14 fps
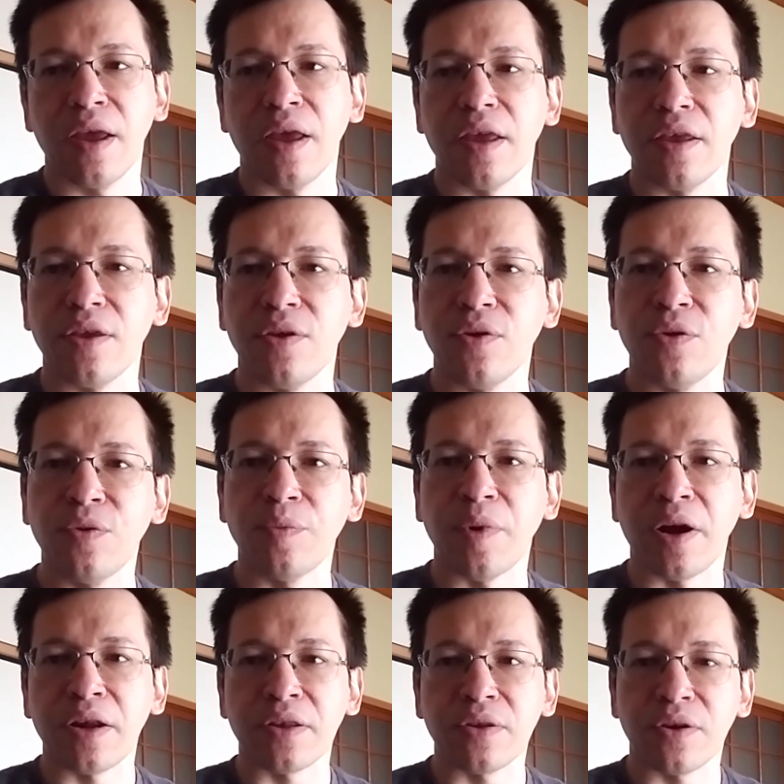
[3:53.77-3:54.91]
you
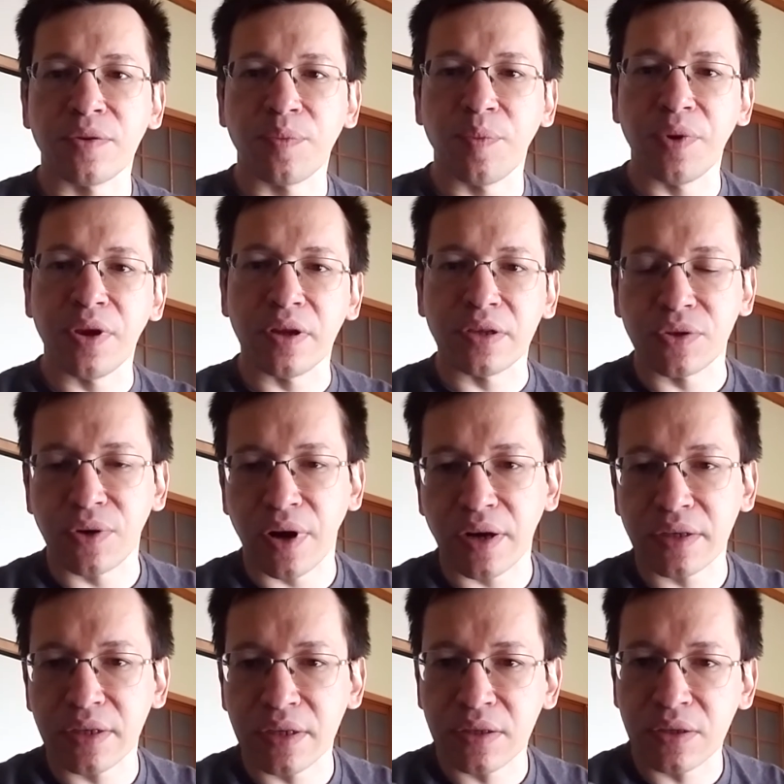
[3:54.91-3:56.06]
might not be
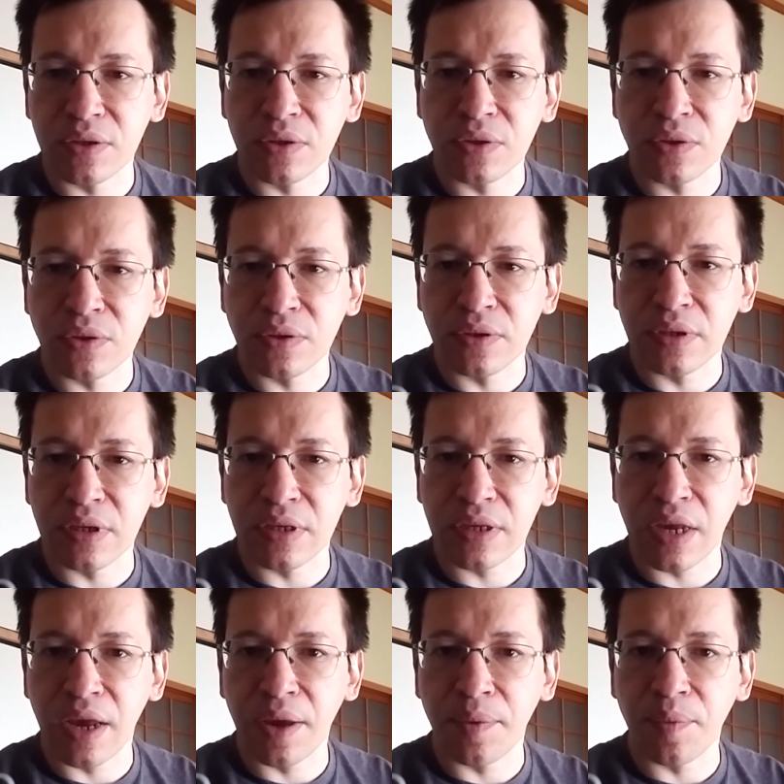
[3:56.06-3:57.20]
attracted to this
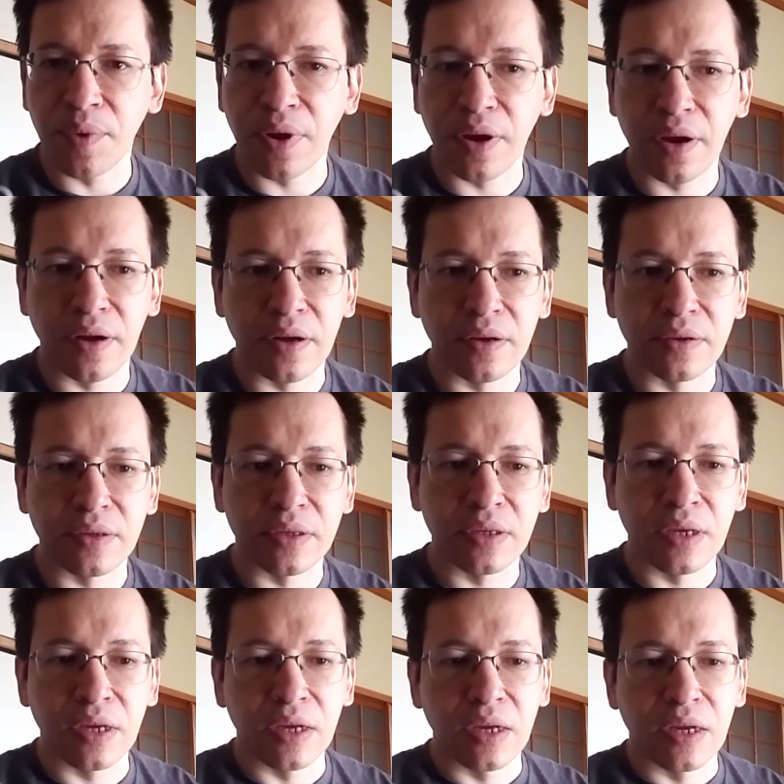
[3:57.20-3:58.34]
game because
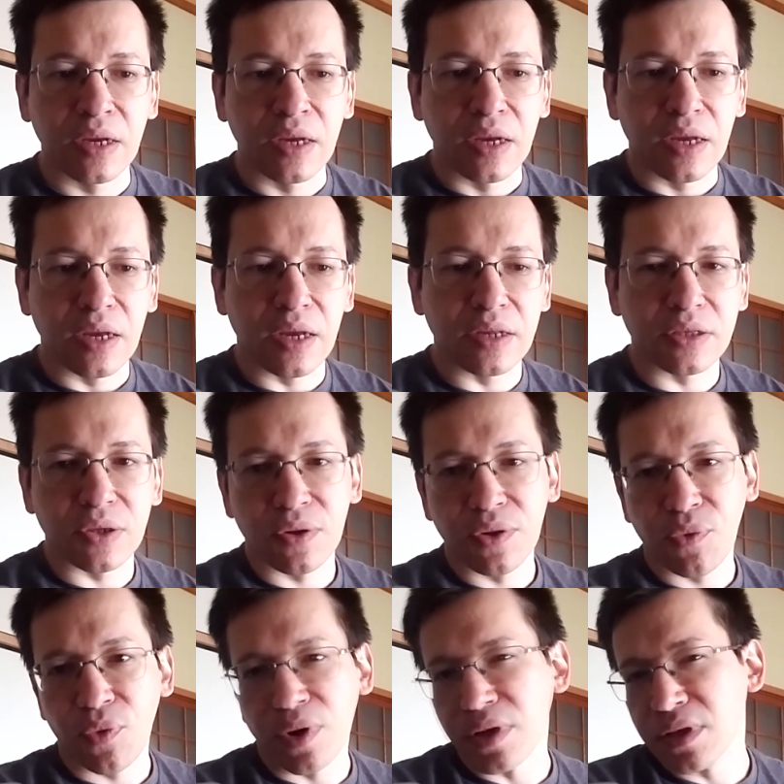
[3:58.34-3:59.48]
it's only
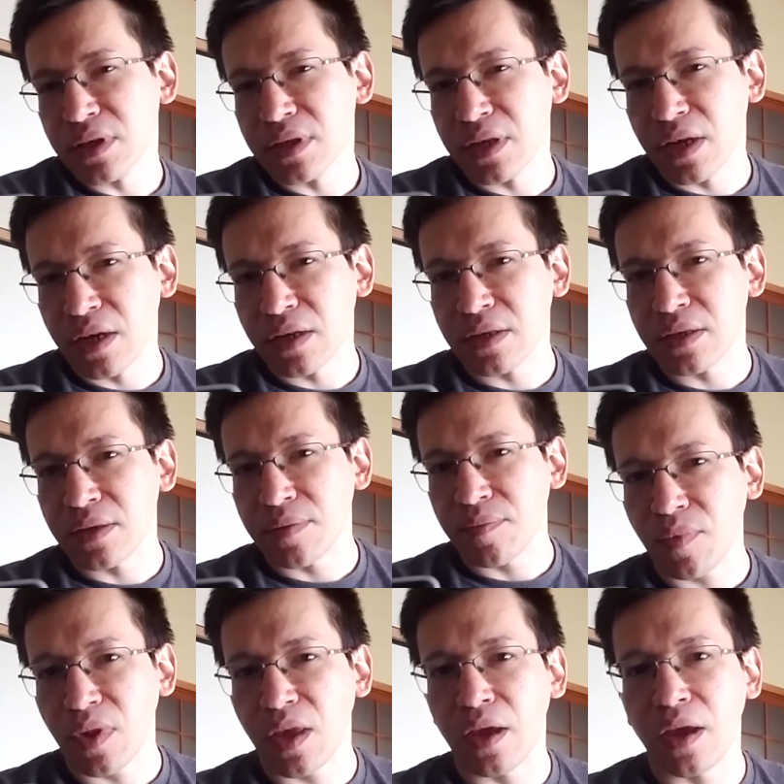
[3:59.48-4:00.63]
1d6,
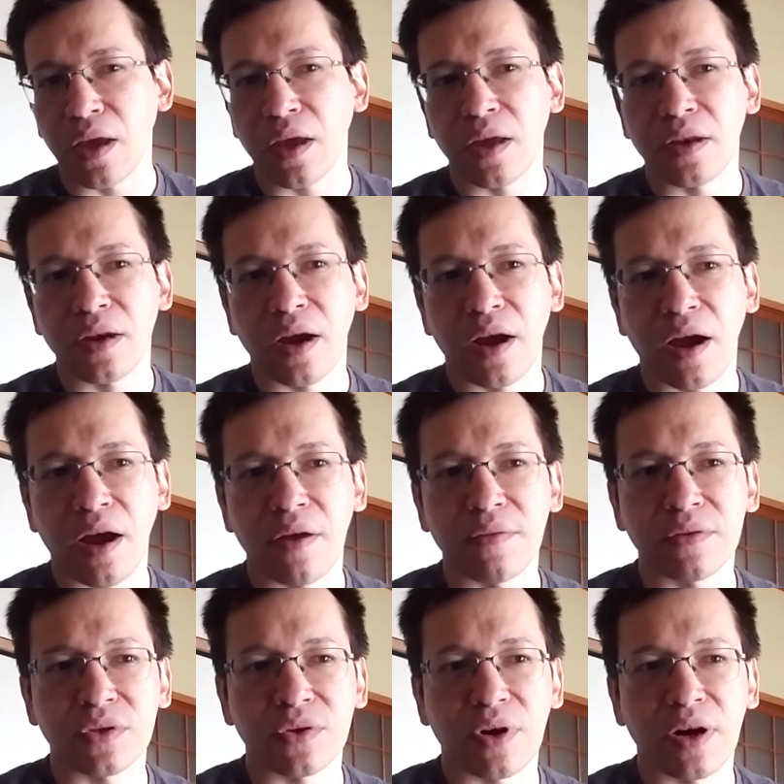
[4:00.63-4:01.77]
and I've
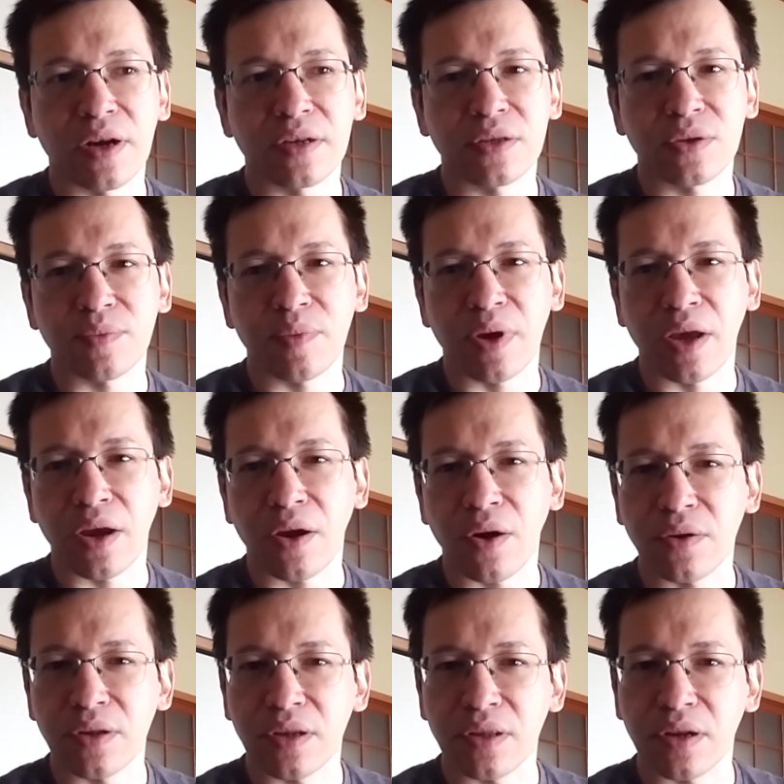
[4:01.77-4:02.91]
tried to make all
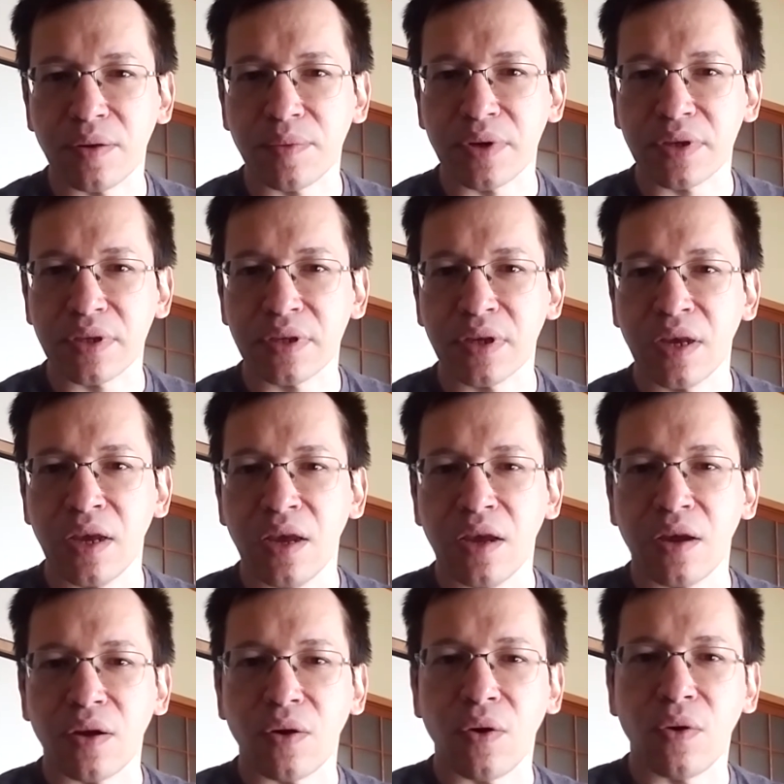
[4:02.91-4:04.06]
the numbers
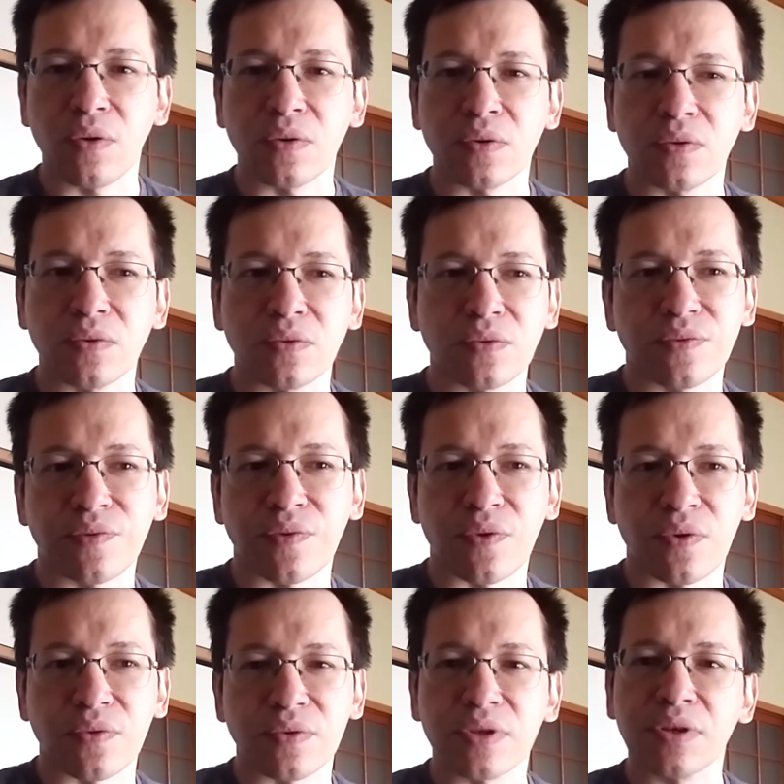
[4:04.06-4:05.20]
go
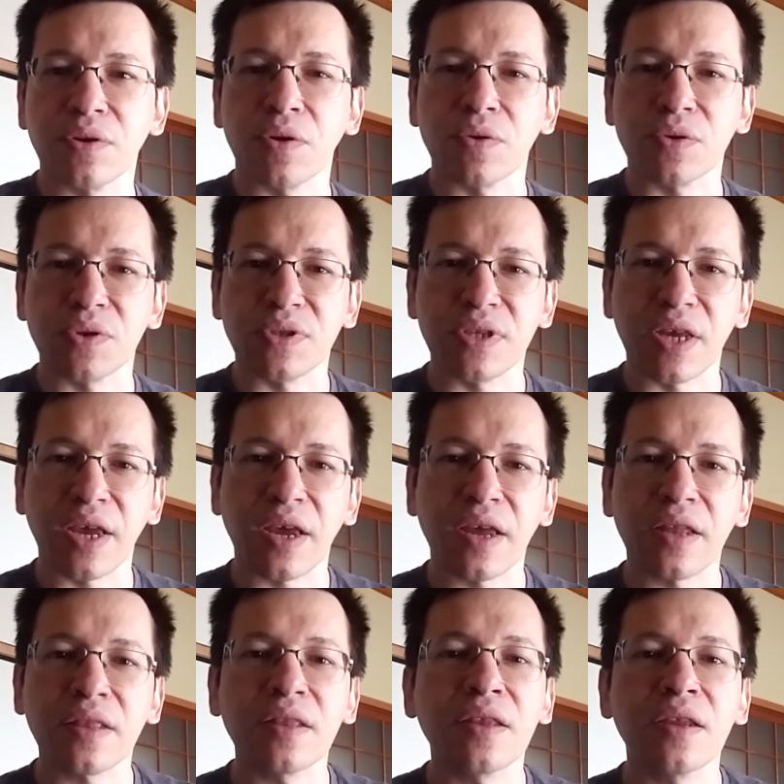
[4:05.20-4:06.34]
from 0 to
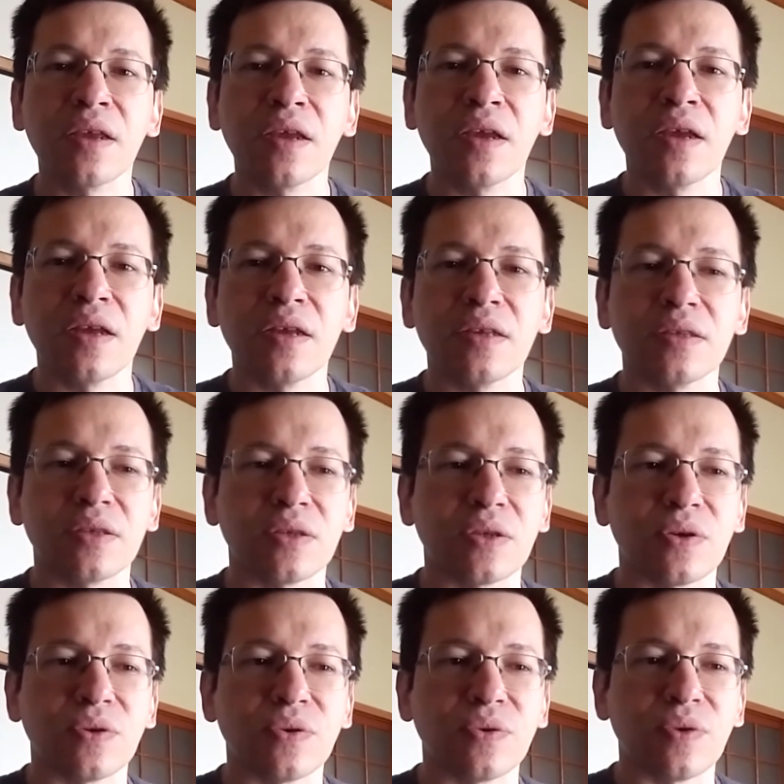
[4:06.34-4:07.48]
10,
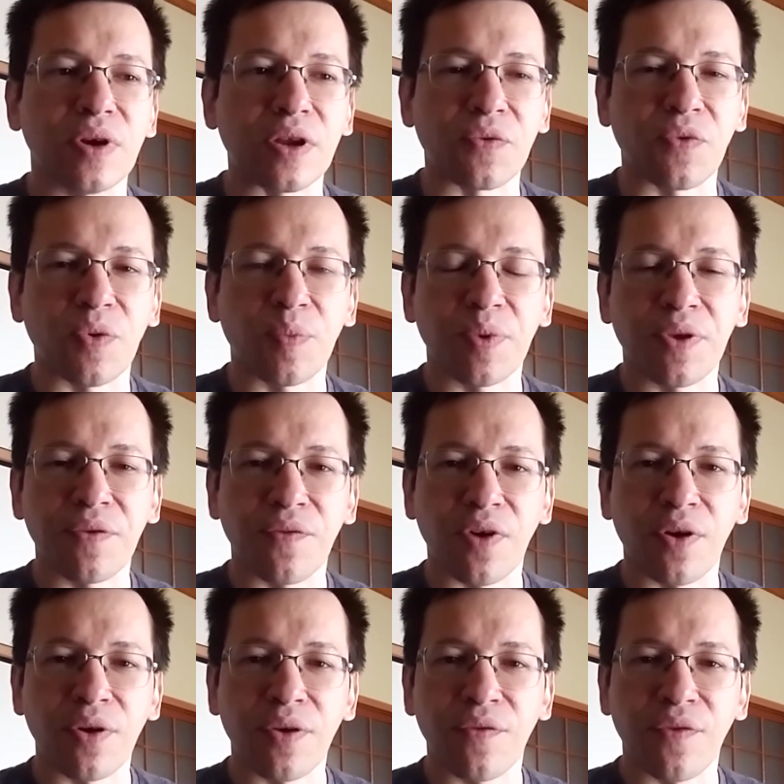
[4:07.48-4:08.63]
so it will be
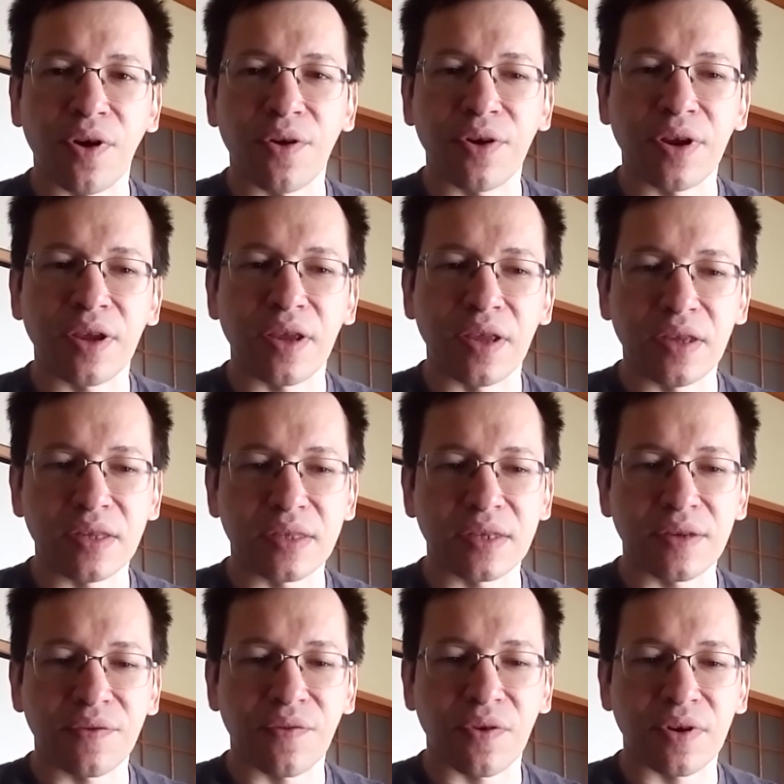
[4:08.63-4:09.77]
very, very easy
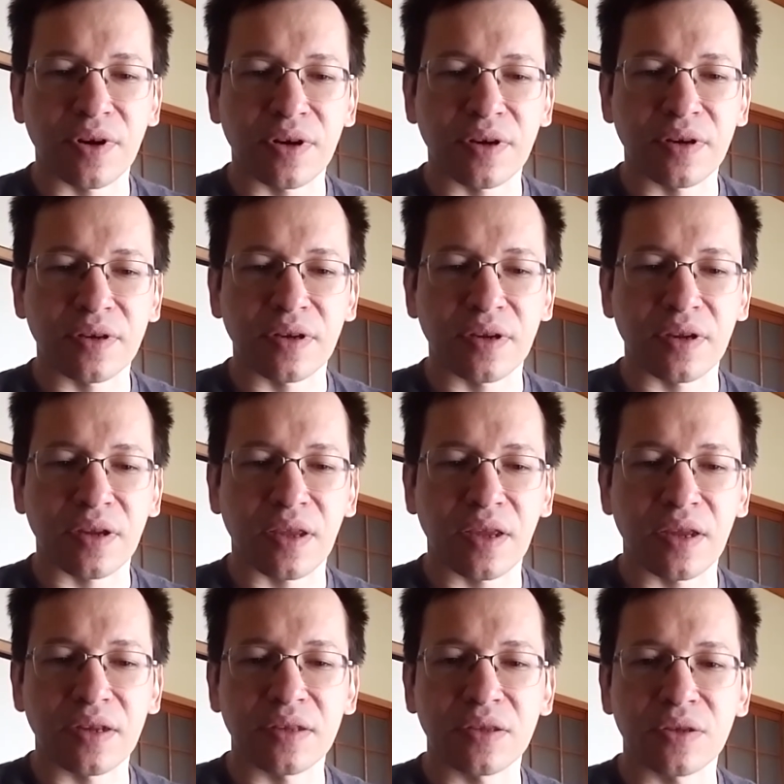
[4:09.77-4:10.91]
for the
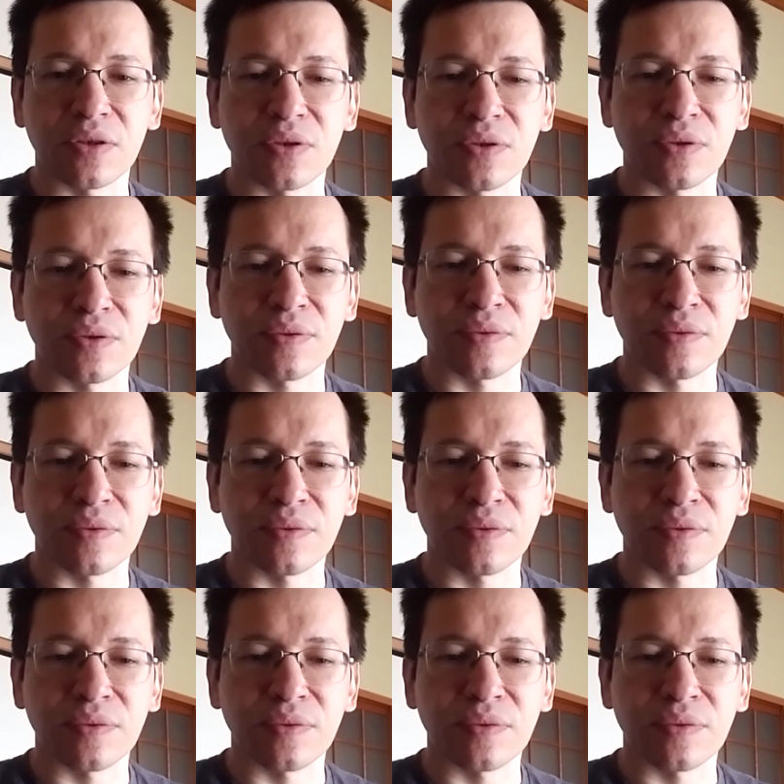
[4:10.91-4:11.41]
kid to